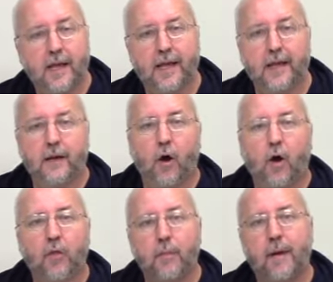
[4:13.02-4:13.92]
And
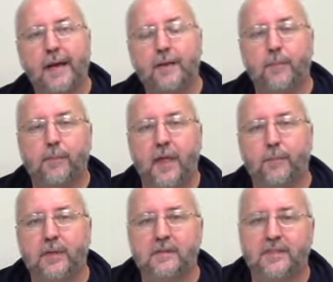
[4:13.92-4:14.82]
all the money
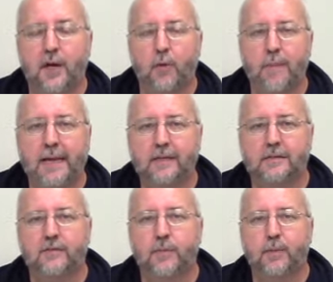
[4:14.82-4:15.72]
that PTO
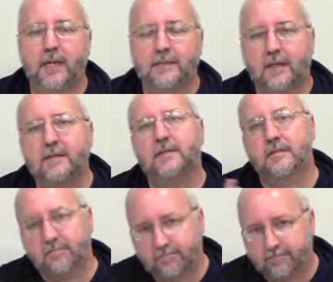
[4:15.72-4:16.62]
makes from paletas
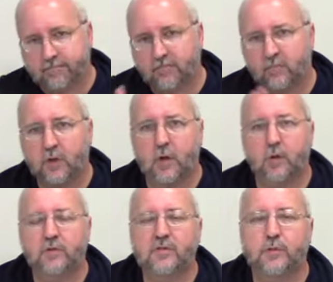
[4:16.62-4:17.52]

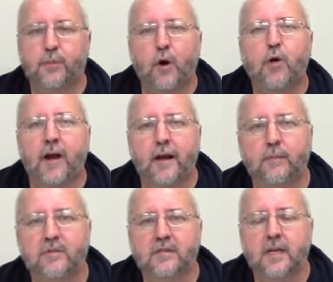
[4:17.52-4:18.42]
goes to
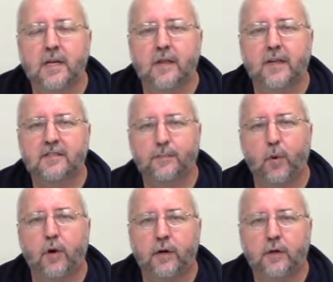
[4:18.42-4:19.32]
programs that
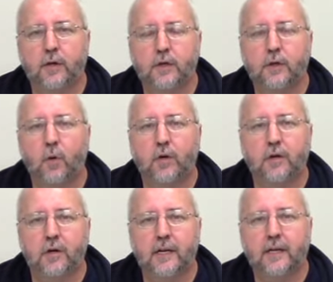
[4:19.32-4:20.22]
support your
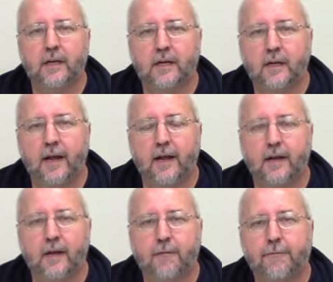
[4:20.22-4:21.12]
learning
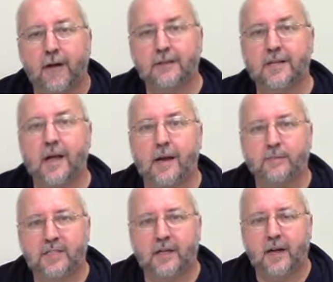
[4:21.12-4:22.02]
and fun
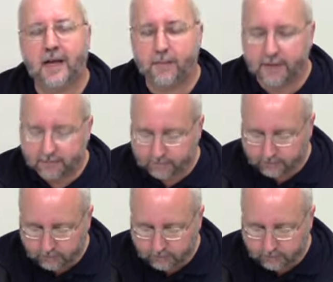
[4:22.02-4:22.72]
times here at Heidemann.